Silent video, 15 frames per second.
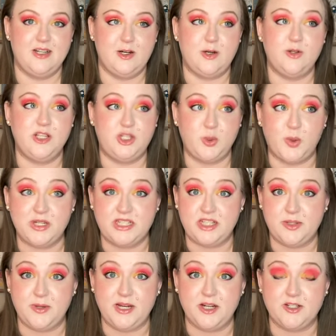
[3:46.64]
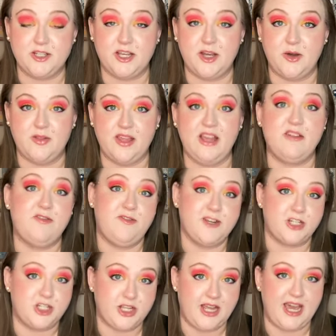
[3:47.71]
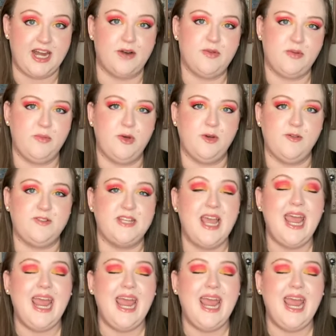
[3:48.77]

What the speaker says: Only 23 years ago, they officially had it removed.